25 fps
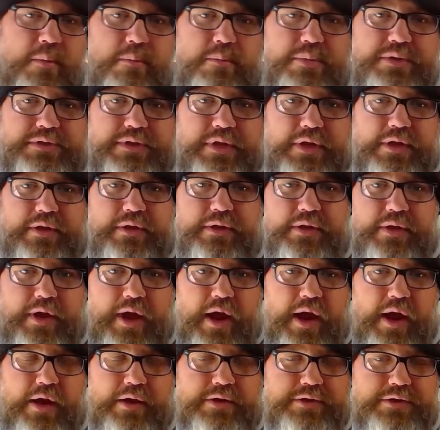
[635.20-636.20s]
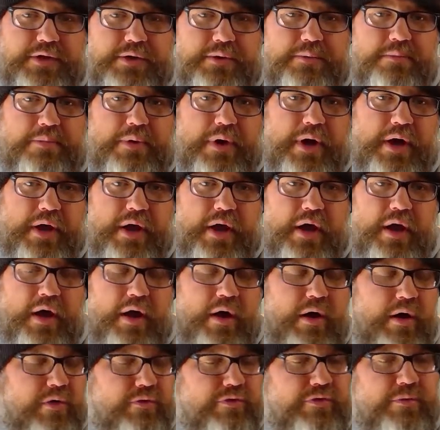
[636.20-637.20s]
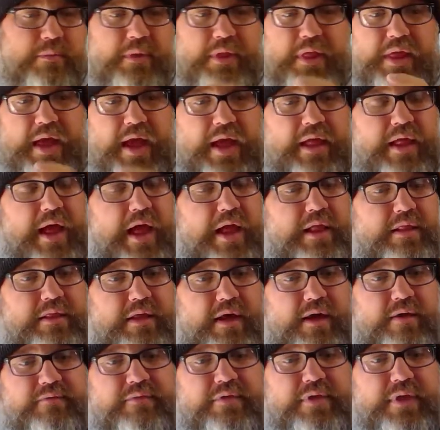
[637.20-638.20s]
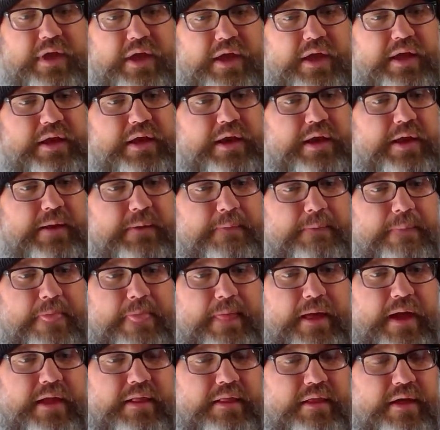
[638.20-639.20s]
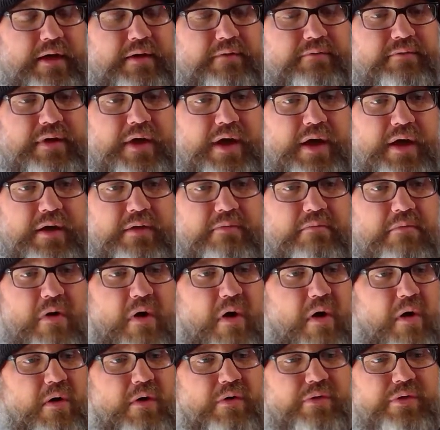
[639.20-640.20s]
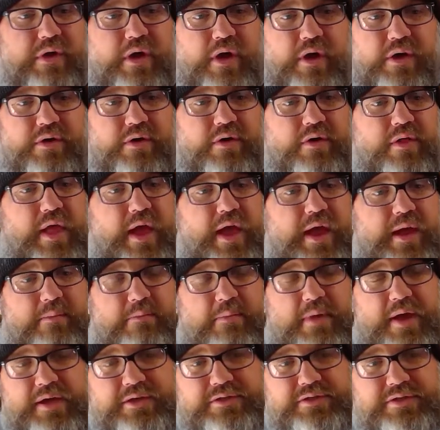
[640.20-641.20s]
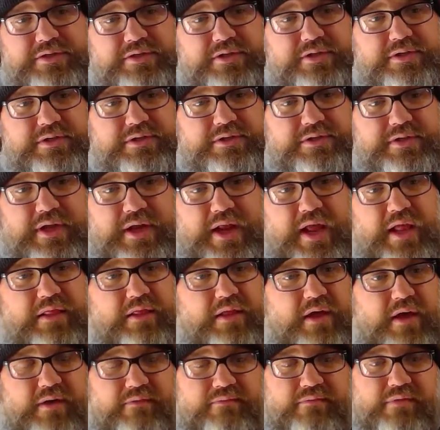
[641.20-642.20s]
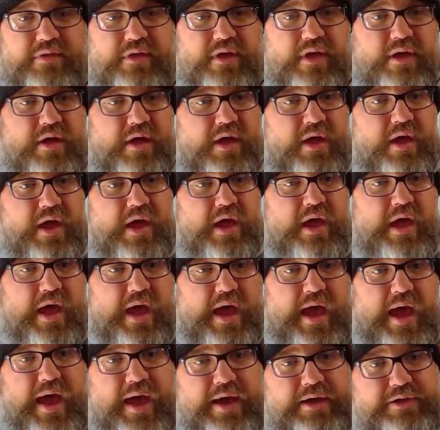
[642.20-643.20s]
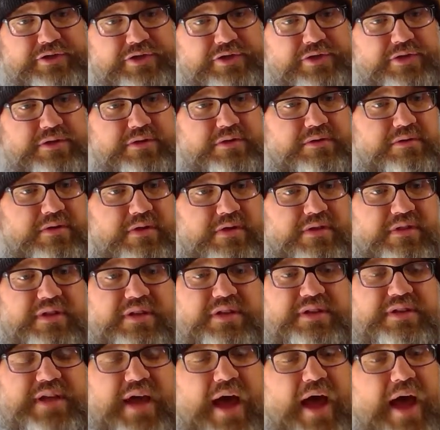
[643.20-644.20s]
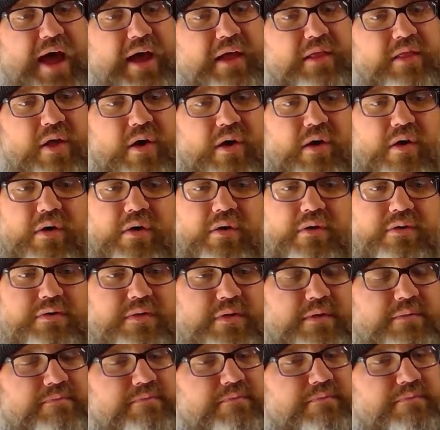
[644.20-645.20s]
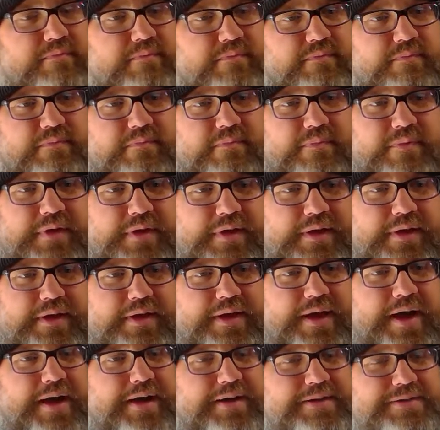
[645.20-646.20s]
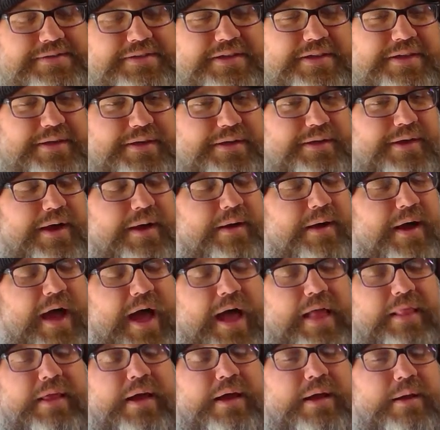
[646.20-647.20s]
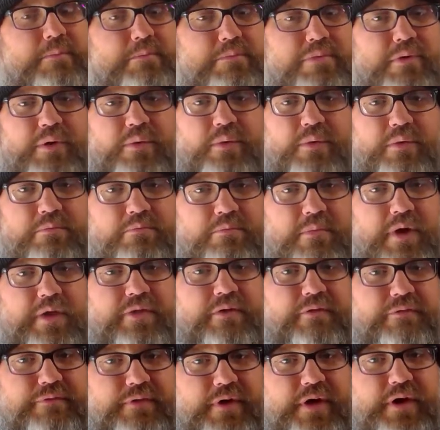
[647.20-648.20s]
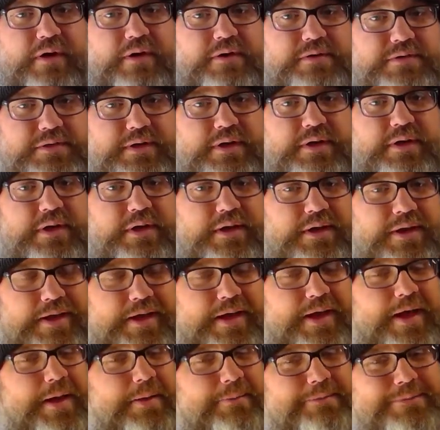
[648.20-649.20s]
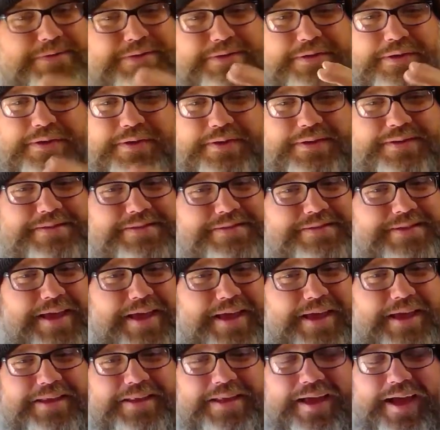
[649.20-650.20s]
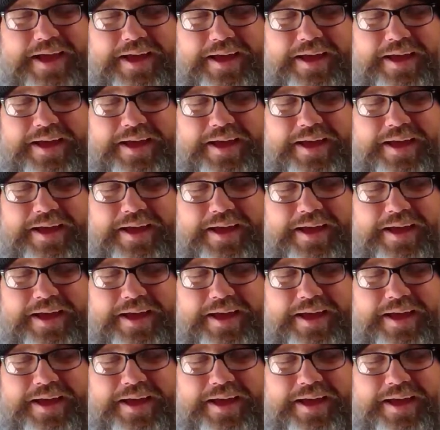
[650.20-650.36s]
particular character, but ultimately I loved the ending. I loved all the underlying messages, and I loved the action, the dialogue, the constant. I like a book with motherfuckers in it. I'm just gonna say it.